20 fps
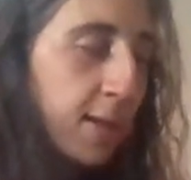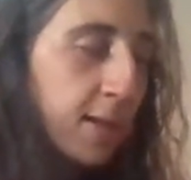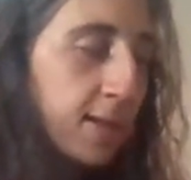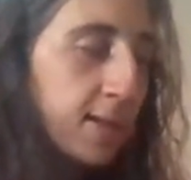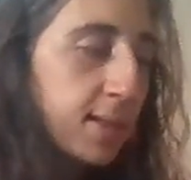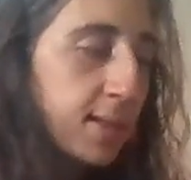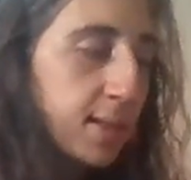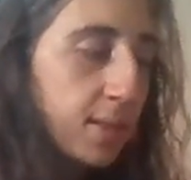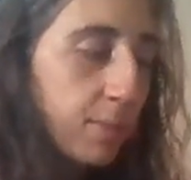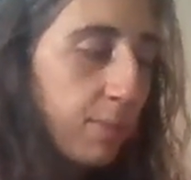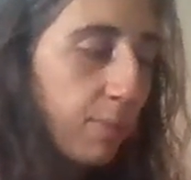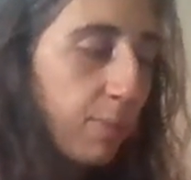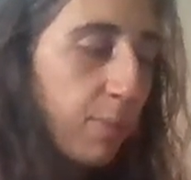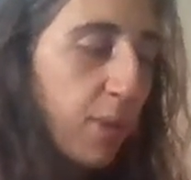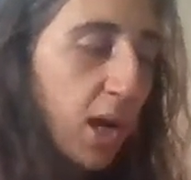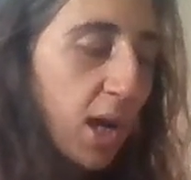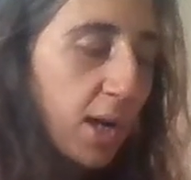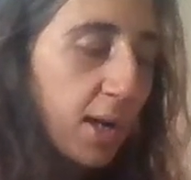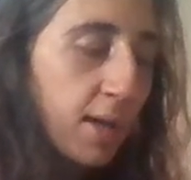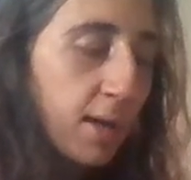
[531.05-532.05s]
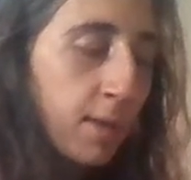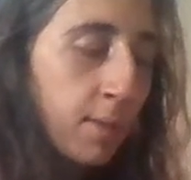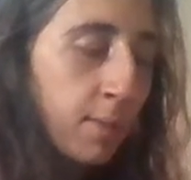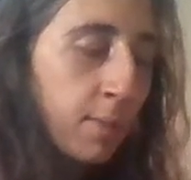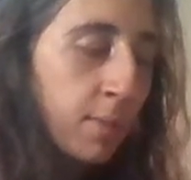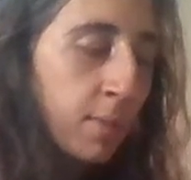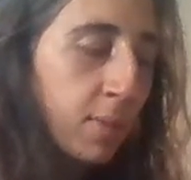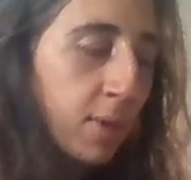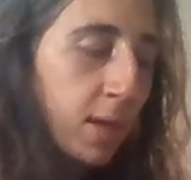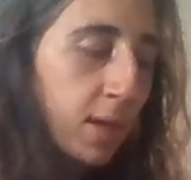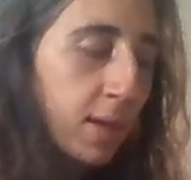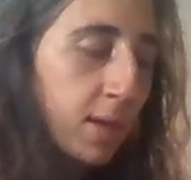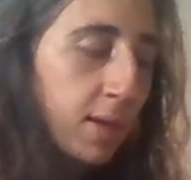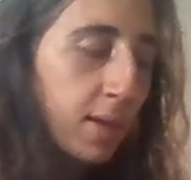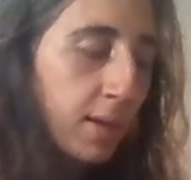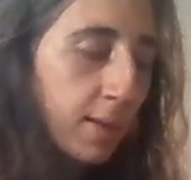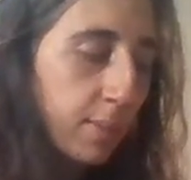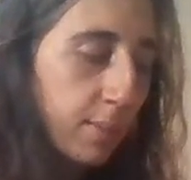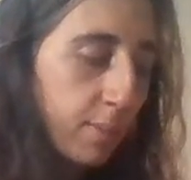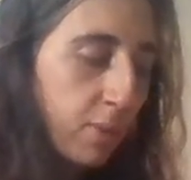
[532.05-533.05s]
this bottom, like,
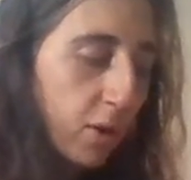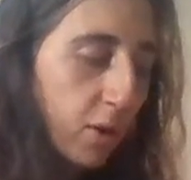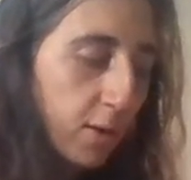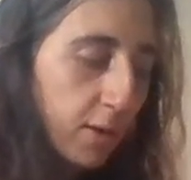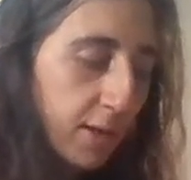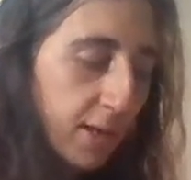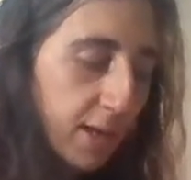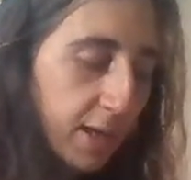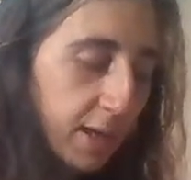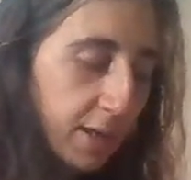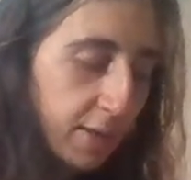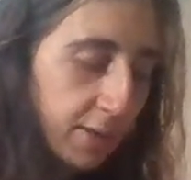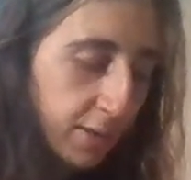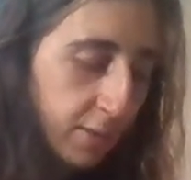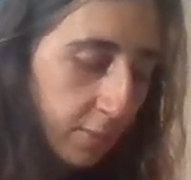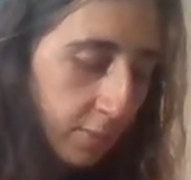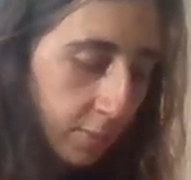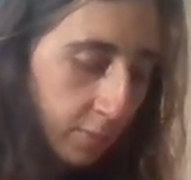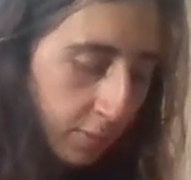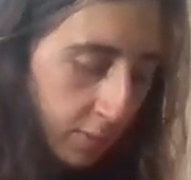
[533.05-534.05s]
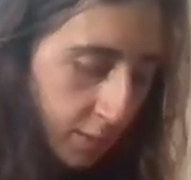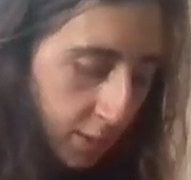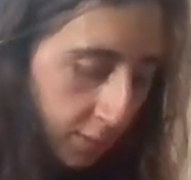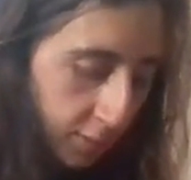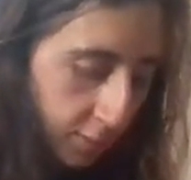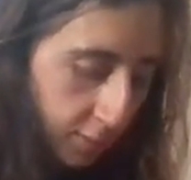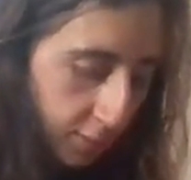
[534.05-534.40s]
part that you don't want,